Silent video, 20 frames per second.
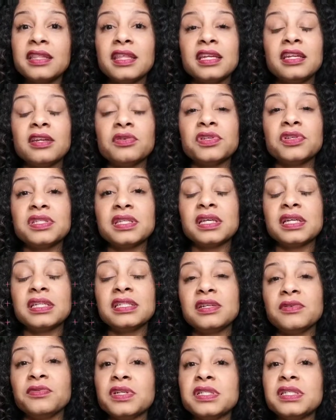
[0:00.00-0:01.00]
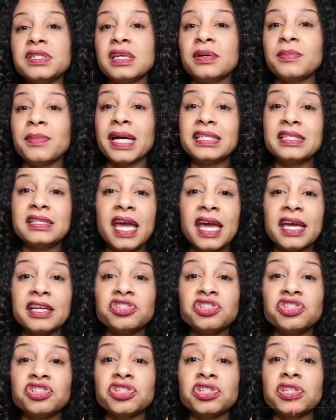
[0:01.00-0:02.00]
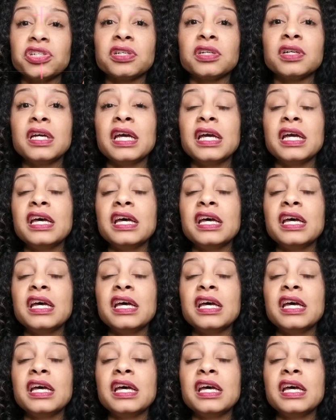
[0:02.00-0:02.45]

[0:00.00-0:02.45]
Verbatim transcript: They noticed a difference in my texture,